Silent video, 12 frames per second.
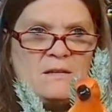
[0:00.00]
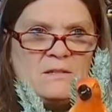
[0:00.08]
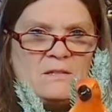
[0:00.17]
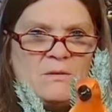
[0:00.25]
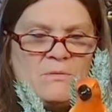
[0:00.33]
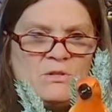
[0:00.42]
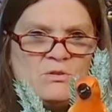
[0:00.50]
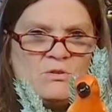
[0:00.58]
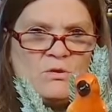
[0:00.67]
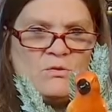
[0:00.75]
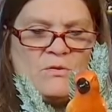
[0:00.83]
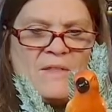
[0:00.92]
Don't they just
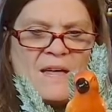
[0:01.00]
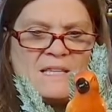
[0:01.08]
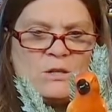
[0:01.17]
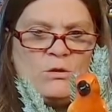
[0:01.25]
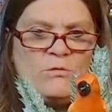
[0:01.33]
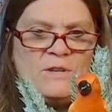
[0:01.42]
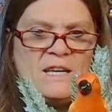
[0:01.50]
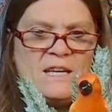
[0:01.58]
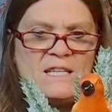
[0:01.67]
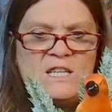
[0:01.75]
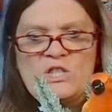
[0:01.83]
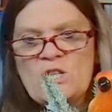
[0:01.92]
look? That is a lovely
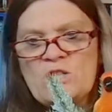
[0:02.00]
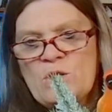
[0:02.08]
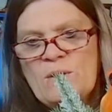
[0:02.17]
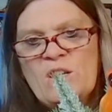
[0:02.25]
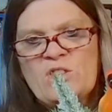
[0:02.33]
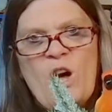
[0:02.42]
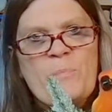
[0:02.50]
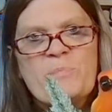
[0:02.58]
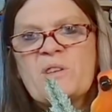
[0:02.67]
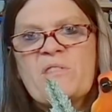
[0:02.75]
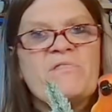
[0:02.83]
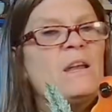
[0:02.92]
little addition. Two little knobs
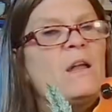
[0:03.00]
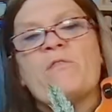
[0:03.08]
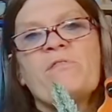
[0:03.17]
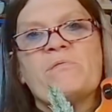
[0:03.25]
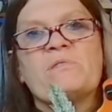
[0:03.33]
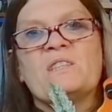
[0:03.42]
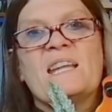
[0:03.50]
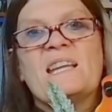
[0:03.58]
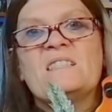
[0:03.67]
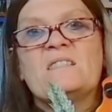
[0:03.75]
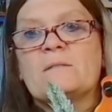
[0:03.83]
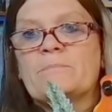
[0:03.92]
that fell off
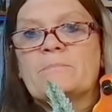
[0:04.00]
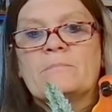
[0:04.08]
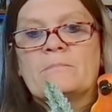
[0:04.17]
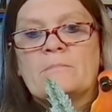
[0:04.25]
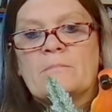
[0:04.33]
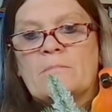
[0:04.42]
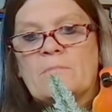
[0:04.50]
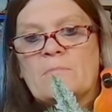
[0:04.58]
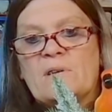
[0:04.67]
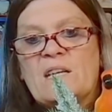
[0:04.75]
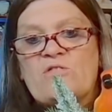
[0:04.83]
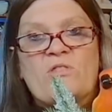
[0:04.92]
lids.
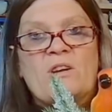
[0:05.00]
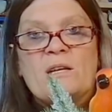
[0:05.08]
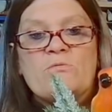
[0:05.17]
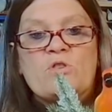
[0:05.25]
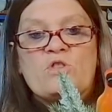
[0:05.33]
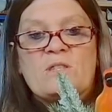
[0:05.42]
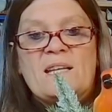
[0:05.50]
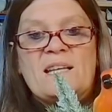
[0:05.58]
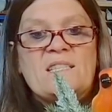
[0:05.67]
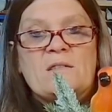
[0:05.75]
Literally, they're just lid